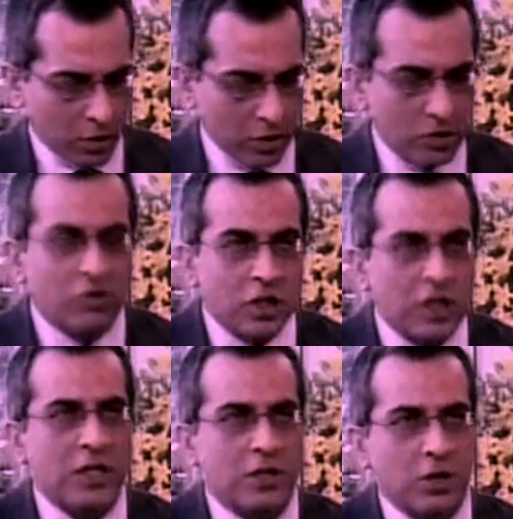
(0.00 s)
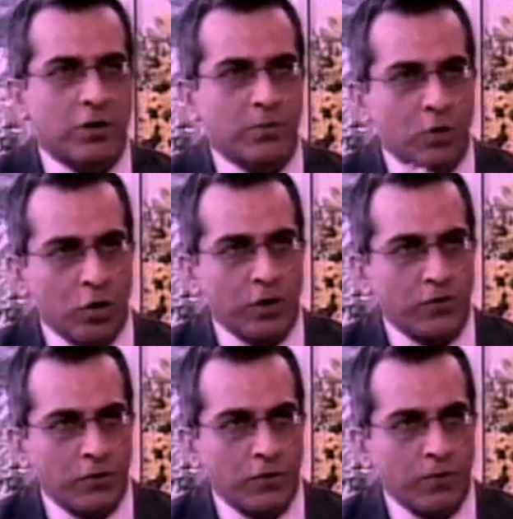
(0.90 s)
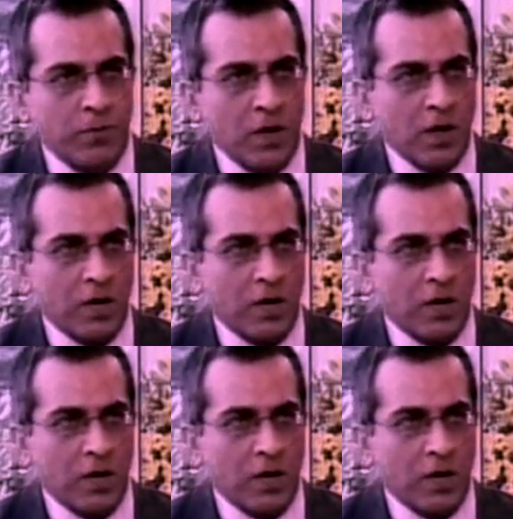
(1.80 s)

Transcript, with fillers: what really is Europe going through.